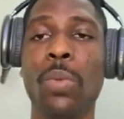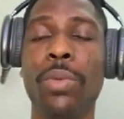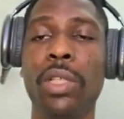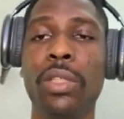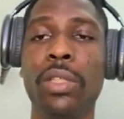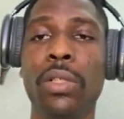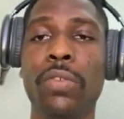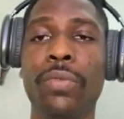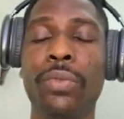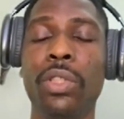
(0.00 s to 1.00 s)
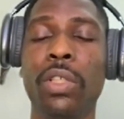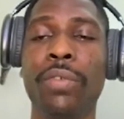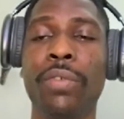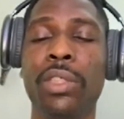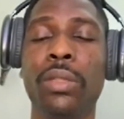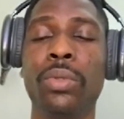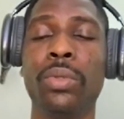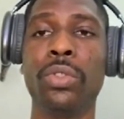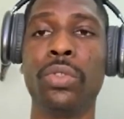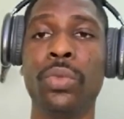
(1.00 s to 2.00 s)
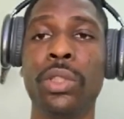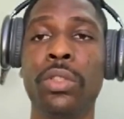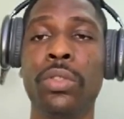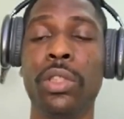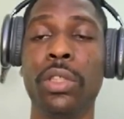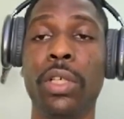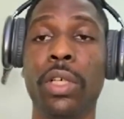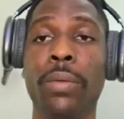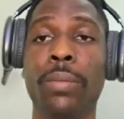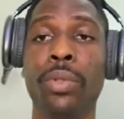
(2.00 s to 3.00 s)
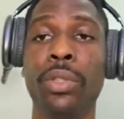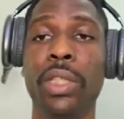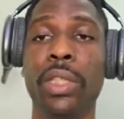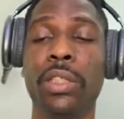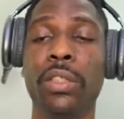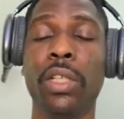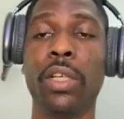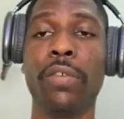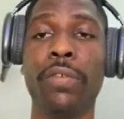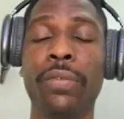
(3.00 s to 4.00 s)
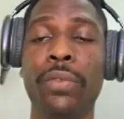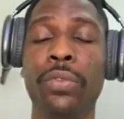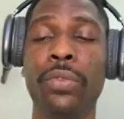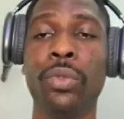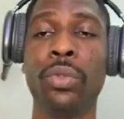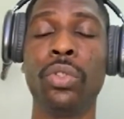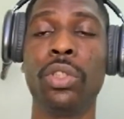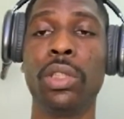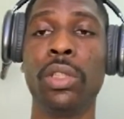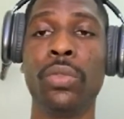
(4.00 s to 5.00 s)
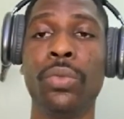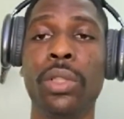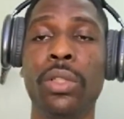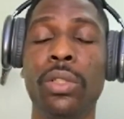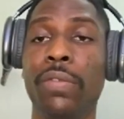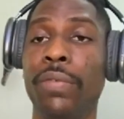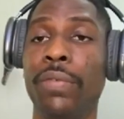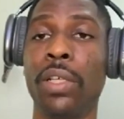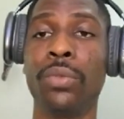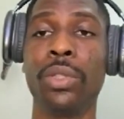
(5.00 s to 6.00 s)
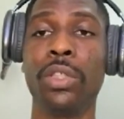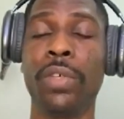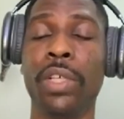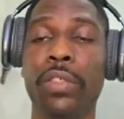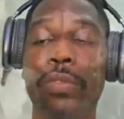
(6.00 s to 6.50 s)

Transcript: eat a lot of fruits and vegetables, reduce processed foods, reduce fast